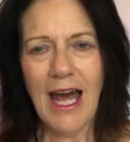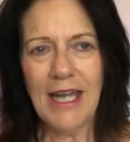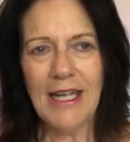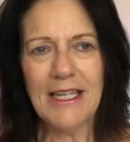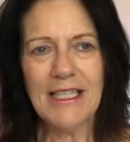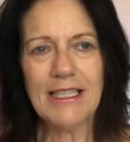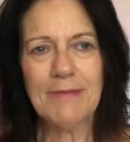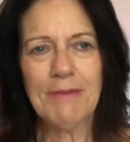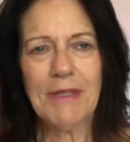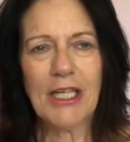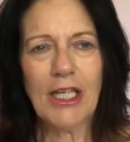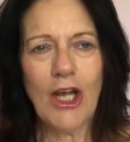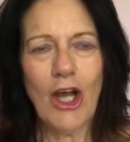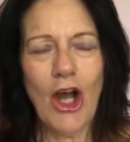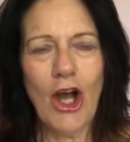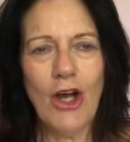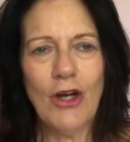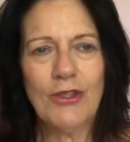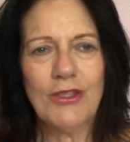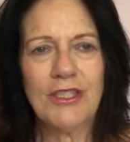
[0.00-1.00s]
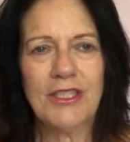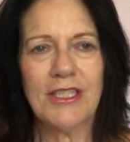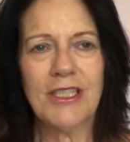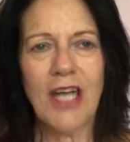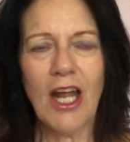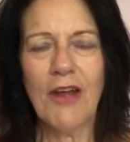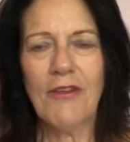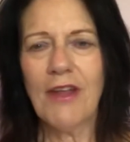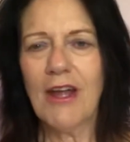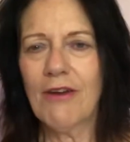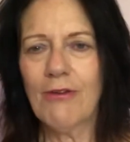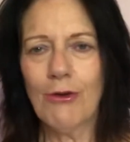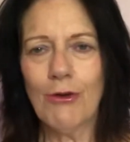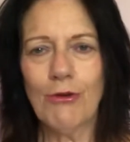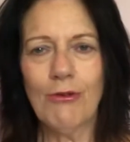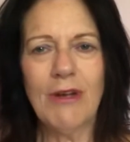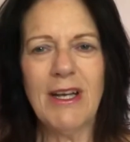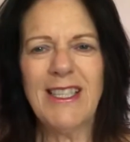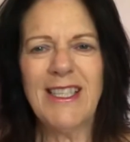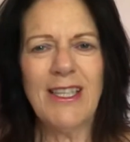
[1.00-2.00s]
it's because they're
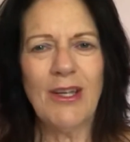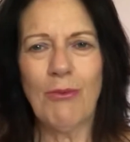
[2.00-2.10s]
already